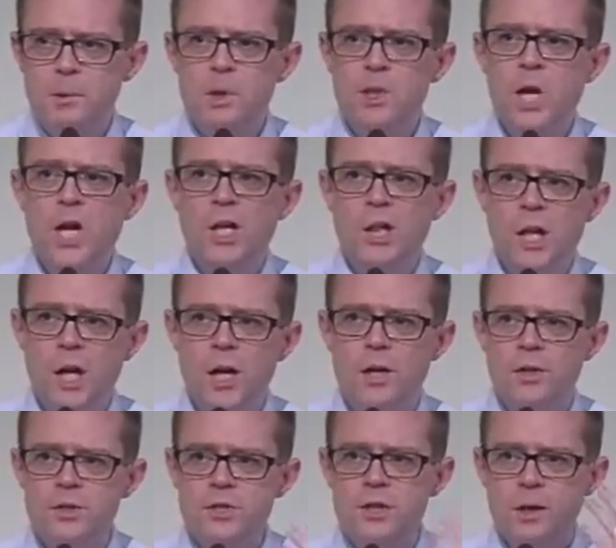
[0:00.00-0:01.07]
would not
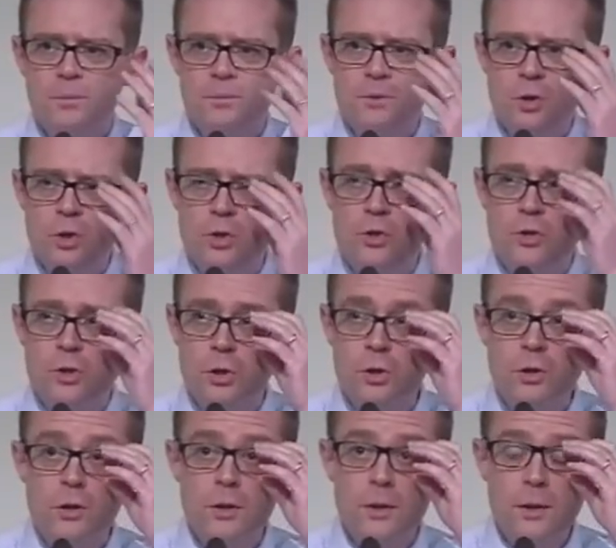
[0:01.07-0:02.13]
learn some new
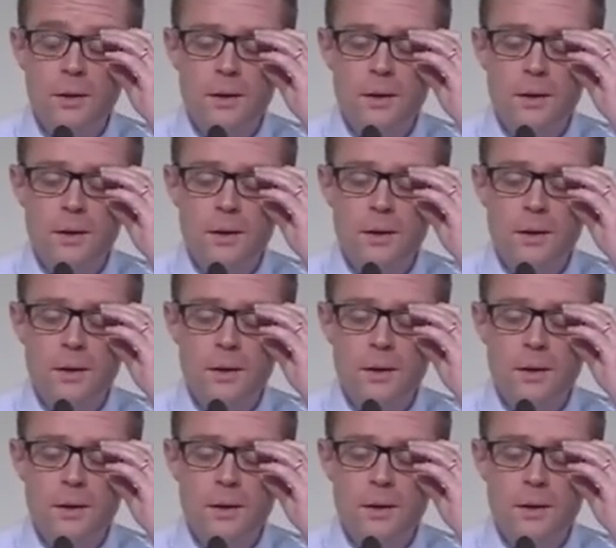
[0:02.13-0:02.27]
truth,